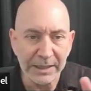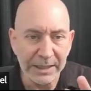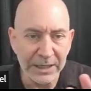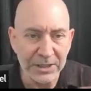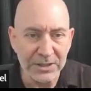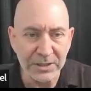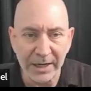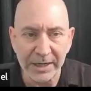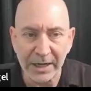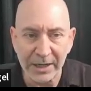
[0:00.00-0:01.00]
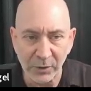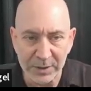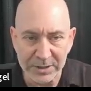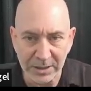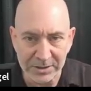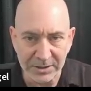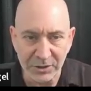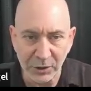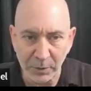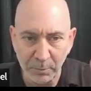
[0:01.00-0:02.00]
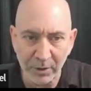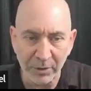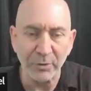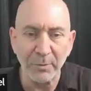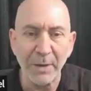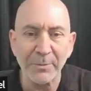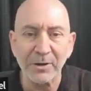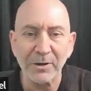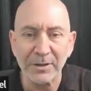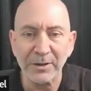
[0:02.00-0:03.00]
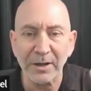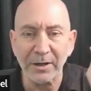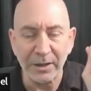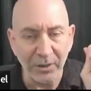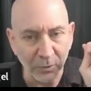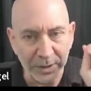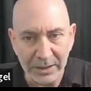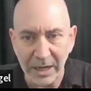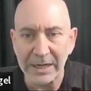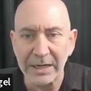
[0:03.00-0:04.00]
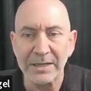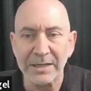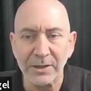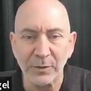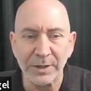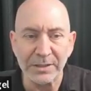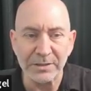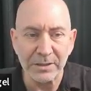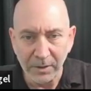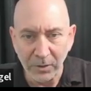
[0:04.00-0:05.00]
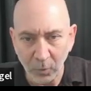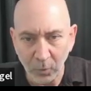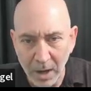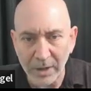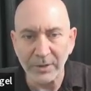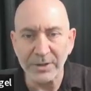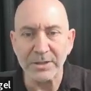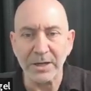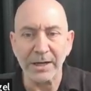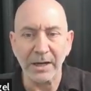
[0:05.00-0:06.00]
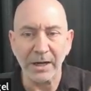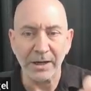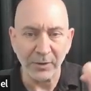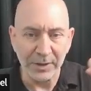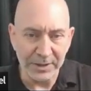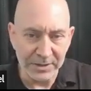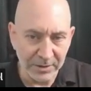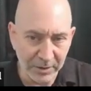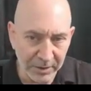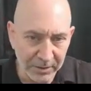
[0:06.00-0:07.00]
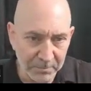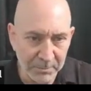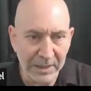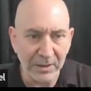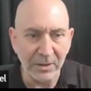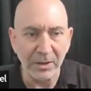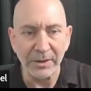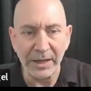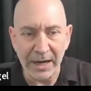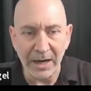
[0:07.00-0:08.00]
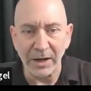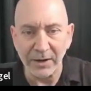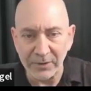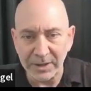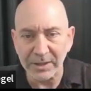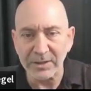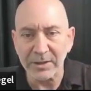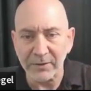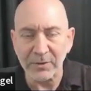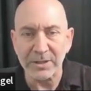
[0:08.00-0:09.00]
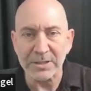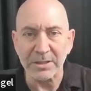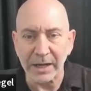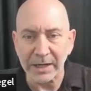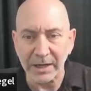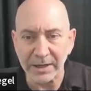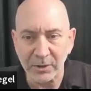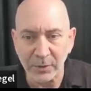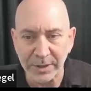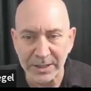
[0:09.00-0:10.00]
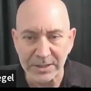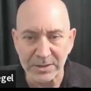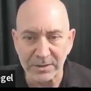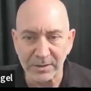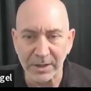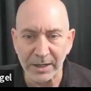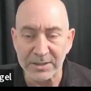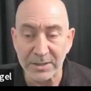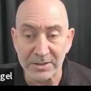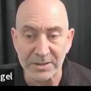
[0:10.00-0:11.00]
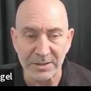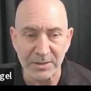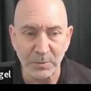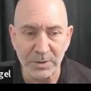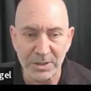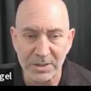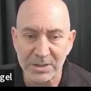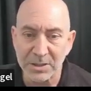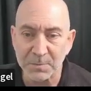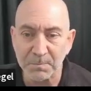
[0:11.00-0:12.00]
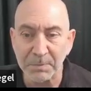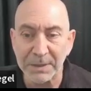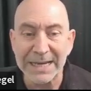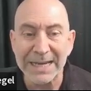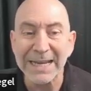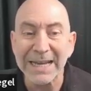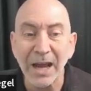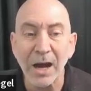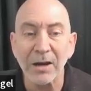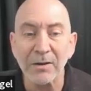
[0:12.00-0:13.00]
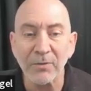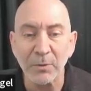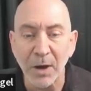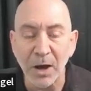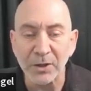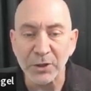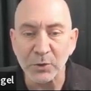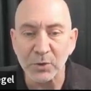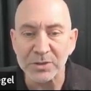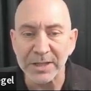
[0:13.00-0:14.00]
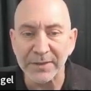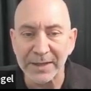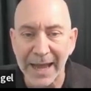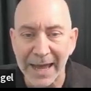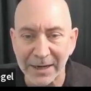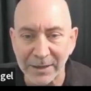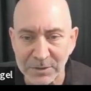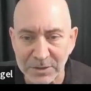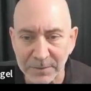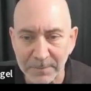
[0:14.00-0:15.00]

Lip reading: is 99 degrees Celsius. You can put a thermometer in there and it'll read 99 degrees. The water is 99 degrees. The metal, the air, everything in the oven is at 99 degrees, okay, Celsius, which is the speed of the molecules and the atoms.